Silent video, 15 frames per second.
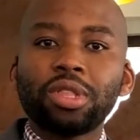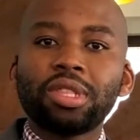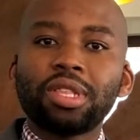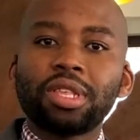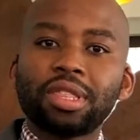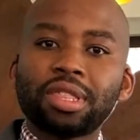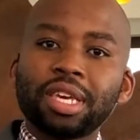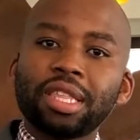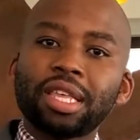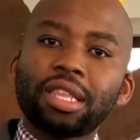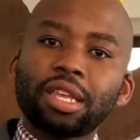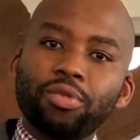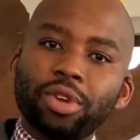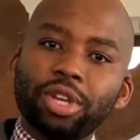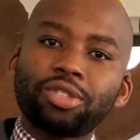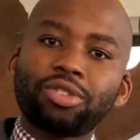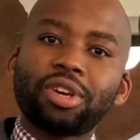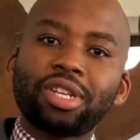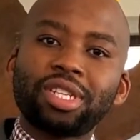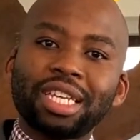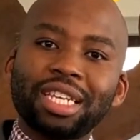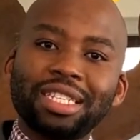than the thing that that
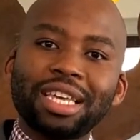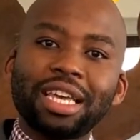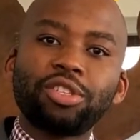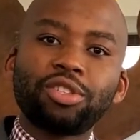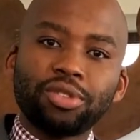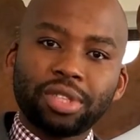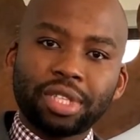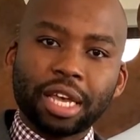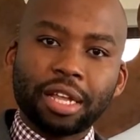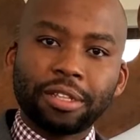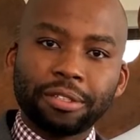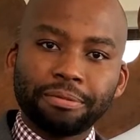restaurant intends to sell.